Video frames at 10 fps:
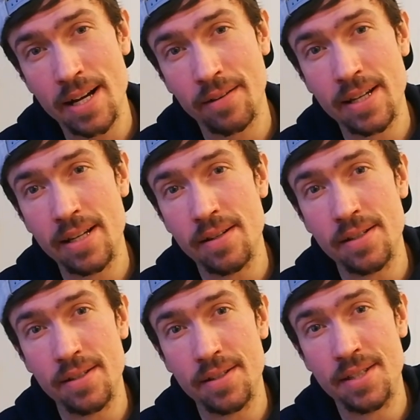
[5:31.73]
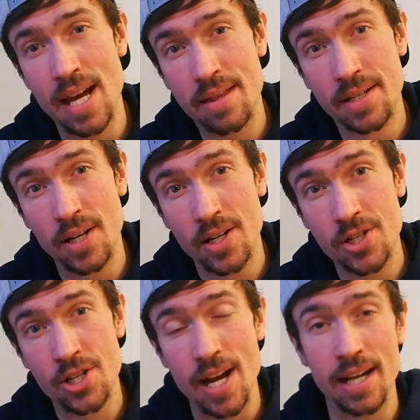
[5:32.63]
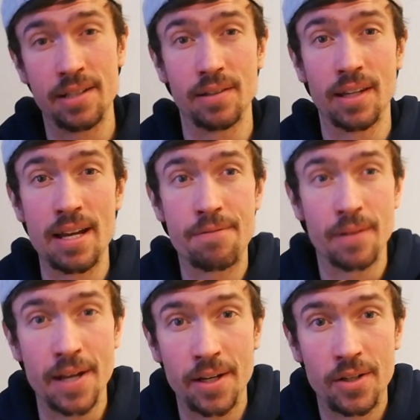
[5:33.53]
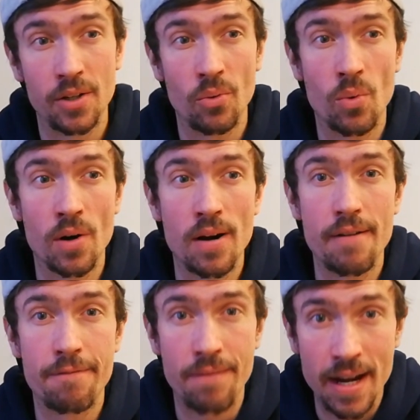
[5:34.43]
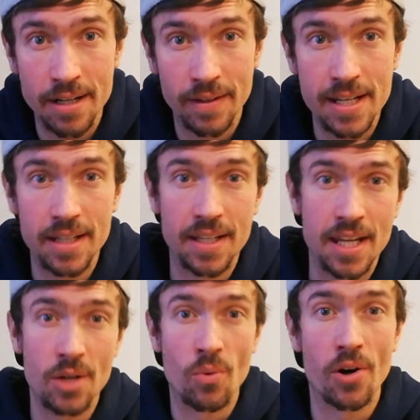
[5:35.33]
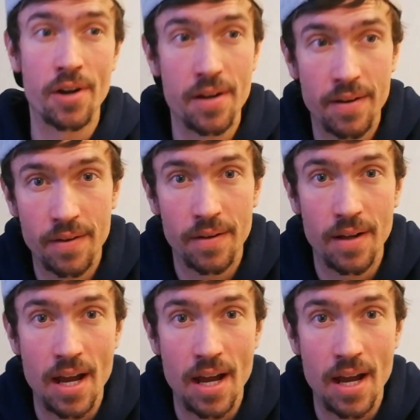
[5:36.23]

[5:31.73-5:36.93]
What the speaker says: finally, Death Touch and Lifelink were finally keyworded